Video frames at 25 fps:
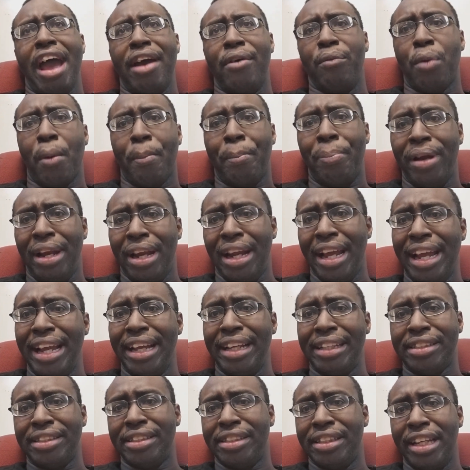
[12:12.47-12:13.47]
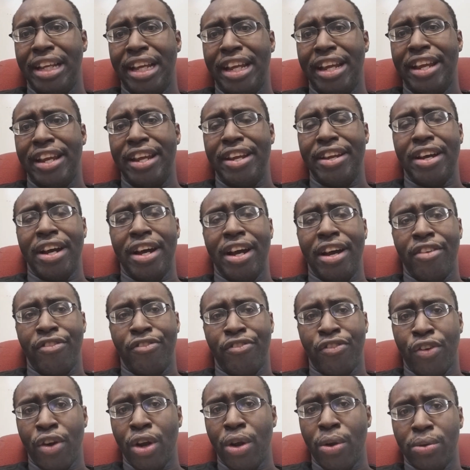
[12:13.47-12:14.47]
replace the
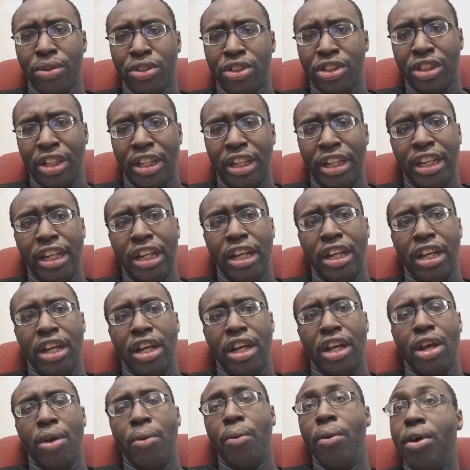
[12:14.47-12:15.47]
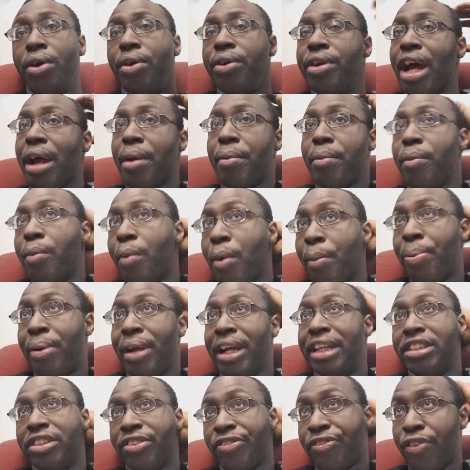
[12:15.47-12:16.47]
frequency, well, not
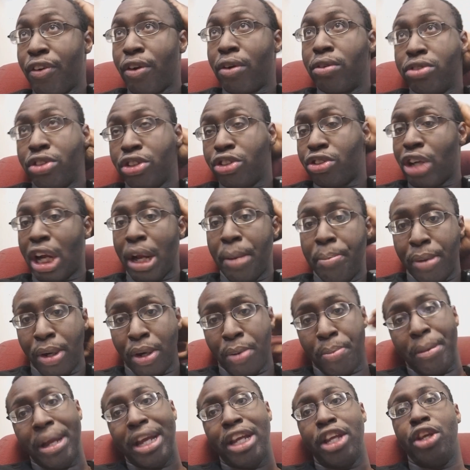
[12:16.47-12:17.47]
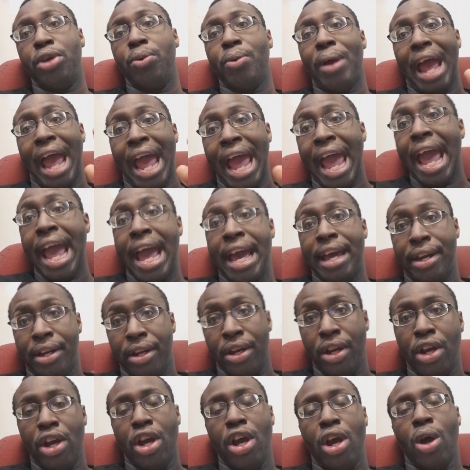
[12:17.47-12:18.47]
replace the frequency transmitter, make you add
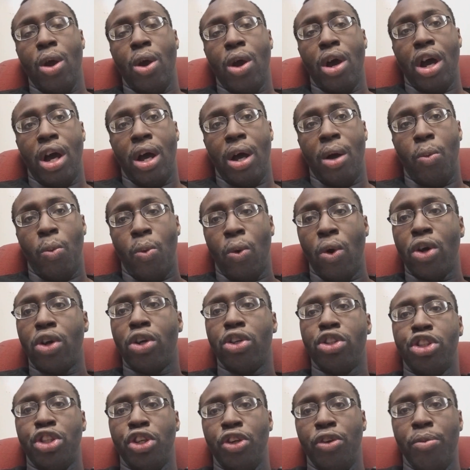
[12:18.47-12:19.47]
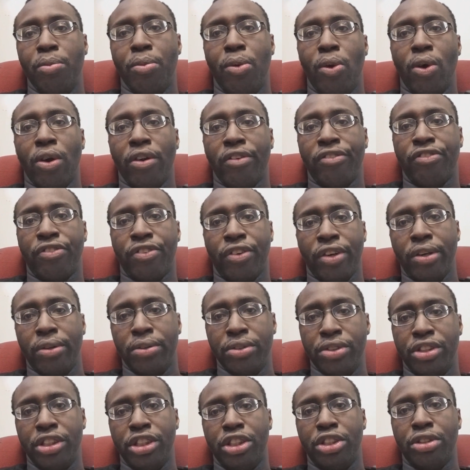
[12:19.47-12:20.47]
one or two more
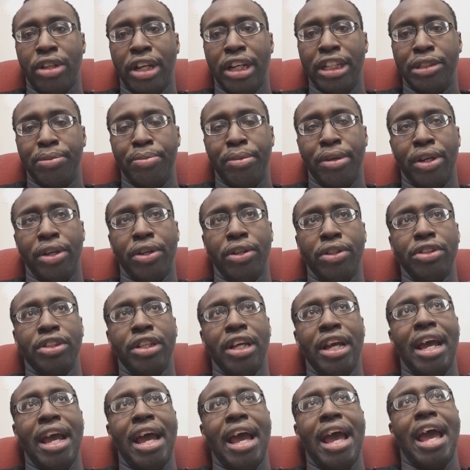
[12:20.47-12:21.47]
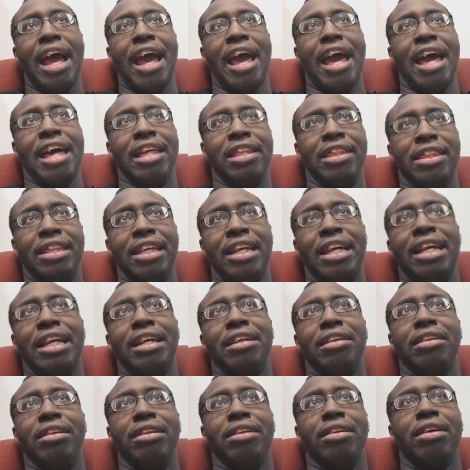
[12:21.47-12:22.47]
frequency transmitters, and
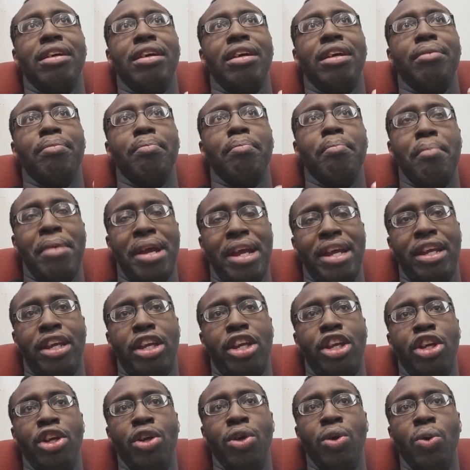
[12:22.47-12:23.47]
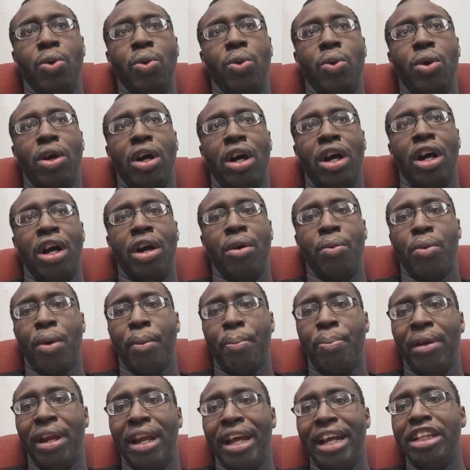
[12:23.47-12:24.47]
then make you
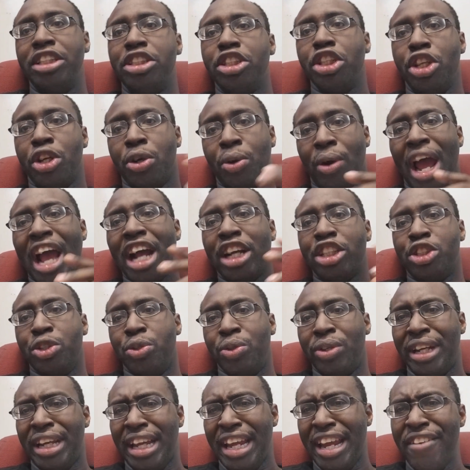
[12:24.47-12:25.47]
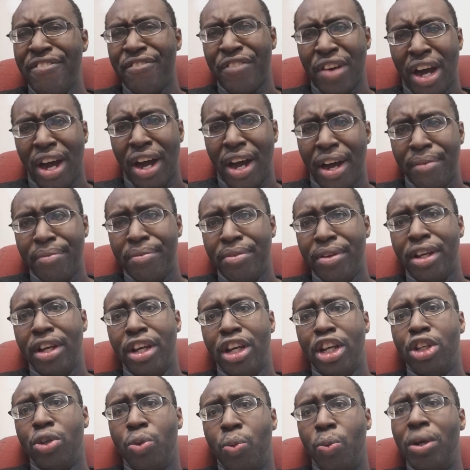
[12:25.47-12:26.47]
replace your actual key fob
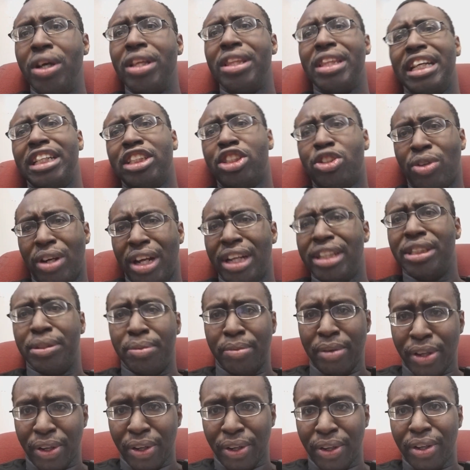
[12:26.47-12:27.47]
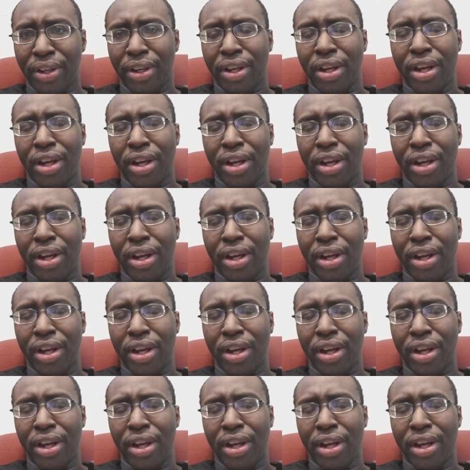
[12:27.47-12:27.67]
with a transmitter.